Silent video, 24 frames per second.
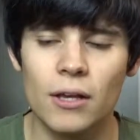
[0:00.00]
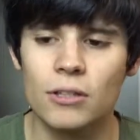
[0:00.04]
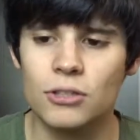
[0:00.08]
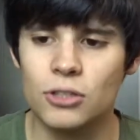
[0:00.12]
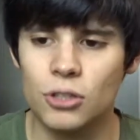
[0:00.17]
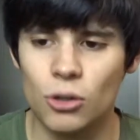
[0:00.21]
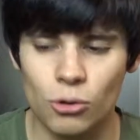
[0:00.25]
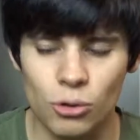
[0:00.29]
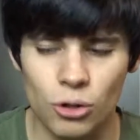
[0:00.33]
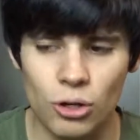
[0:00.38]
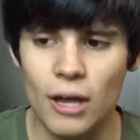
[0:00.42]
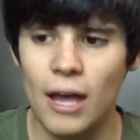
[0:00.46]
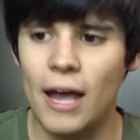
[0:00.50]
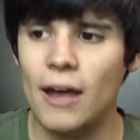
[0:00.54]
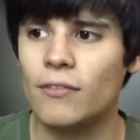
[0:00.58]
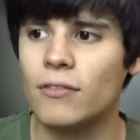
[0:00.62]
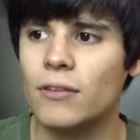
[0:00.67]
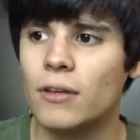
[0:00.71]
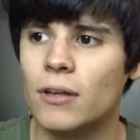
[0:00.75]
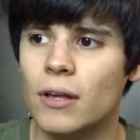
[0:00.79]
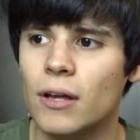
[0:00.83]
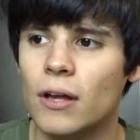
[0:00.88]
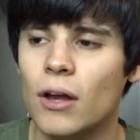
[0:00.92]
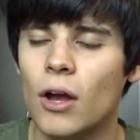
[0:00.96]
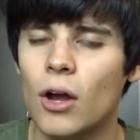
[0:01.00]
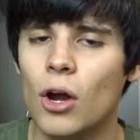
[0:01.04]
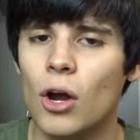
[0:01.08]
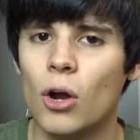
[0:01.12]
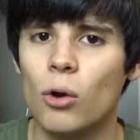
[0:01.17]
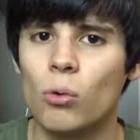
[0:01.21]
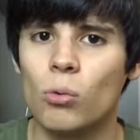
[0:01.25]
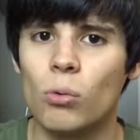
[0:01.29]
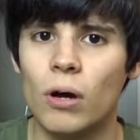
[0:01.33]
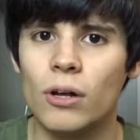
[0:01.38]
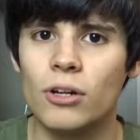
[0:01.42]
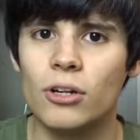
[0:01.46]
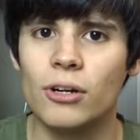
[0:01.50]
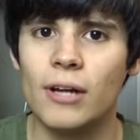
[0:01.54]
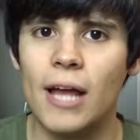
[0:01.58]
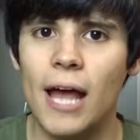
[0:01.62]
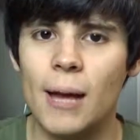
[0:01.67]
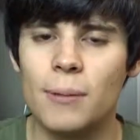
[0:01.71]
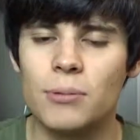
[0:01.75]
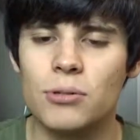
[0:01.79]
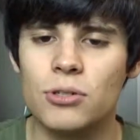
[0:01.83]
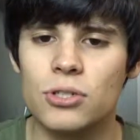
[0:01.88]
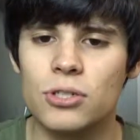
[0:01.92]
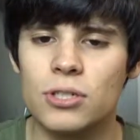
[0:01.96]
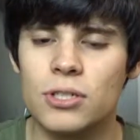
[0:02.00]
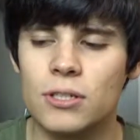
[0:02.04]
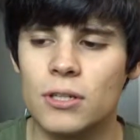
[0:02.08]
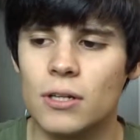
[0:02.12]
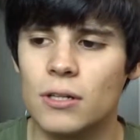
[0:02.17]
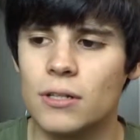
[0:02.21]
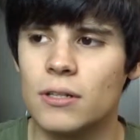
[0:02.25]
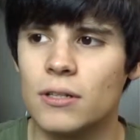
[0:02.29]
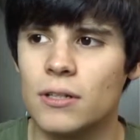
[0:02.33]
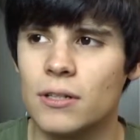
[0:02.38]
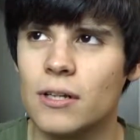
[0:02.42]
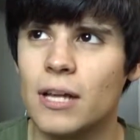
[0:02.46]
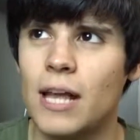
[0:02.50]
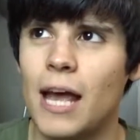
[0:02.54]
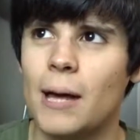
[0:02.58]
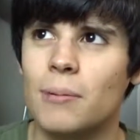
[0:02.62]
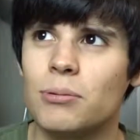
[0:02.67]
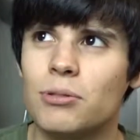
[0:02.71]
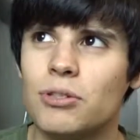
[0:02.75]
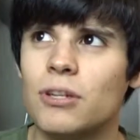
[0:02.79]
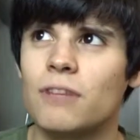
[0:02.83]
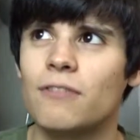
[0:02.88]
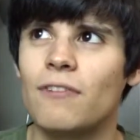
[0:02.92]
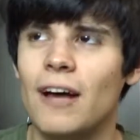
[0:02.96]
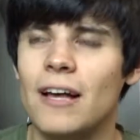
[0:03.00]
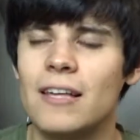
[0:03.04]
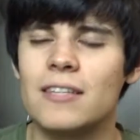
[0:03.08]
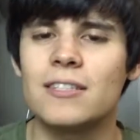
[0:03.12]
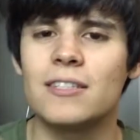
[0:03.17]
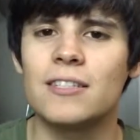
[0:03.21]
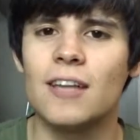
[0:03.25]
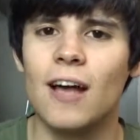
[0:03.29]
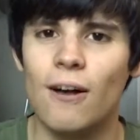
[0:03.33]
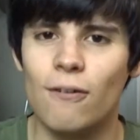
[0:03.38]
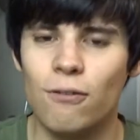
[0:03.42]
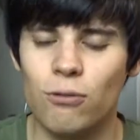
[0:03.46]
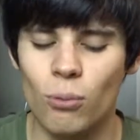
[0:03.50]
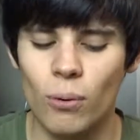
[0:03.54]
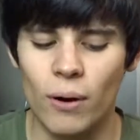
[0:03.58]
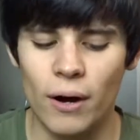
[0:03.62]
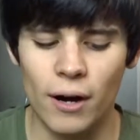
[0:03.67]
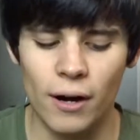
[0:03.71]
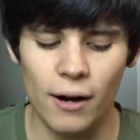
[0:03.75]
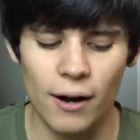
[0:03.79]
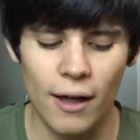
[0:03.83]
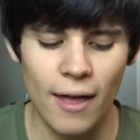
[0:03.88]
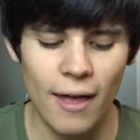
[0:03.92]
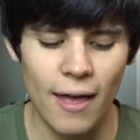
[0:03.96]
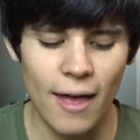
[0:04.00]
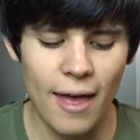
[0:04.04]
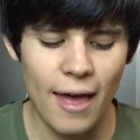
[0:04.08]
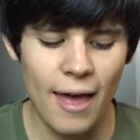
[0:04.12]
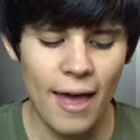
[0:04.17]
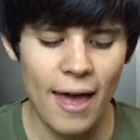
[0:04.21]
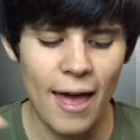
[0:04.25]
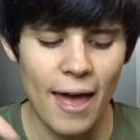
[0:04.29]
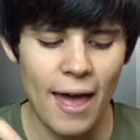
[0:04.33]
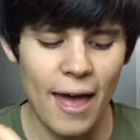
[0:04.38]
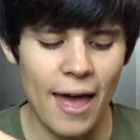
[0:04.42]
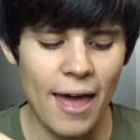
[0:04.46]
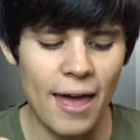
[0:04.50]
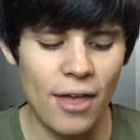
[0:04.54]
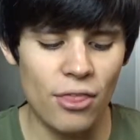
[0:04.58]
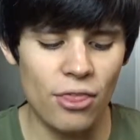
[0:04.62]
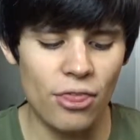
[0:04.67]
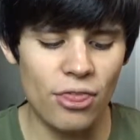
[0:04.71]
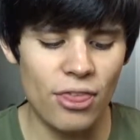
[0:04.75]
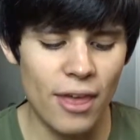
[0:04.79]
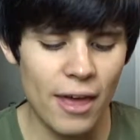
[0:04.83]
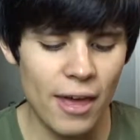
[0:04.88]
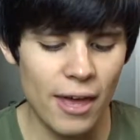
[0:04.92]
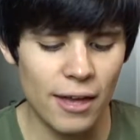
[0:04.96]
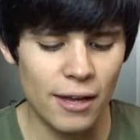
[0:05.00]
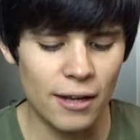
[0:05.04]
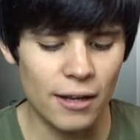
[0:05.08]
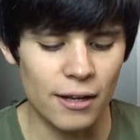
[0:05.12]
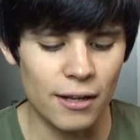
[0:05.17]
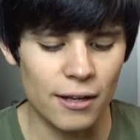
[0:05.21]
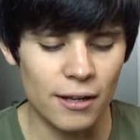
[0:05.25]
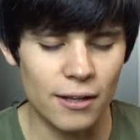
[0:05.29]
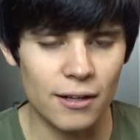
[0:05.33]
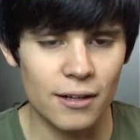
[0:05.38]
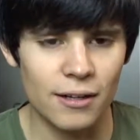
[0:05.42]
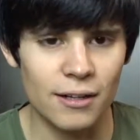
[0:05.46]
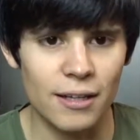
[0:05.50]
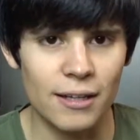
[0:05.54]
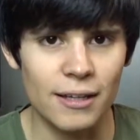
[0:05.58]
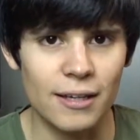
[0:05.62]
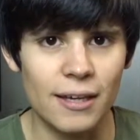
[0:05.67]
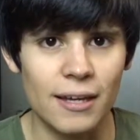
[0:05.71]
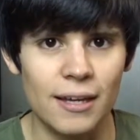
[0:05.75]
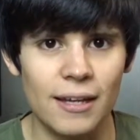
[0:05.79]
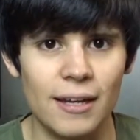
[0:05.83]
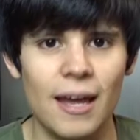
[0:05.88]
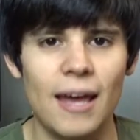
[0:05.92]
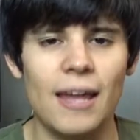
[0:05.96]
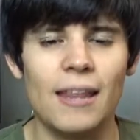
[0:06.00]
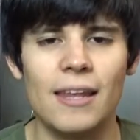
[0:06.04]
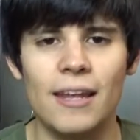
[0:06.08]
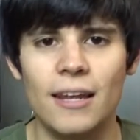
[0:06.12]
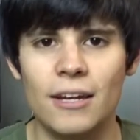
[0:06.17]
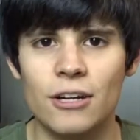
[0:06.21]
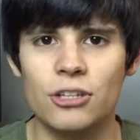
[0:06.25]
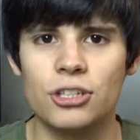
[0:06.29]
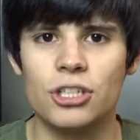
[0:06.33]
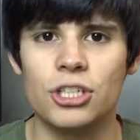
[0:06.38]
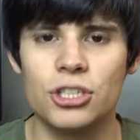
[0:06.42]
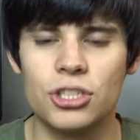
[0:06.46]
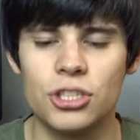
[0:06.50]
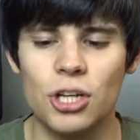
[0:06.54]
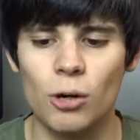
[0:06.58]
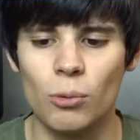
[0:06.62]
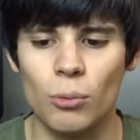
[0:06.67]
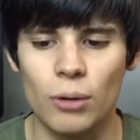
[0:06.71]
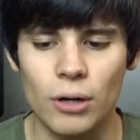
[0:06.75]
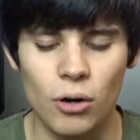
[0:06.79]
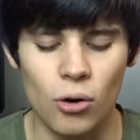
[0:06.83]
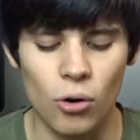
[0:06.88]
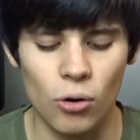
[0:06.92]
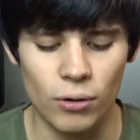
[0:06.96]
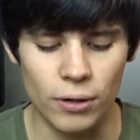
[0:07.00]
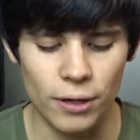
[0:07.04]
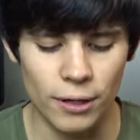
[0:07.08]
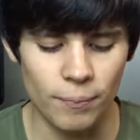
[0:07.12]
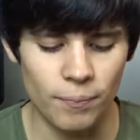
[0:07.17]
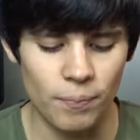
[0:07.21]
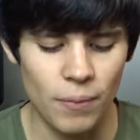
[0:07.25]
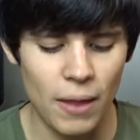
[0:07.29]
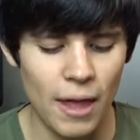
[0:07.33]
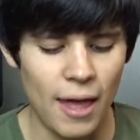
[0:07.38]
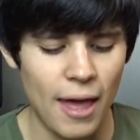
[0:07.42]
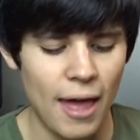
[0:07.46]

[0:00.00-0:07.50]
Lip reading: So you have to run your capture device software and then click it, and then it should start recording.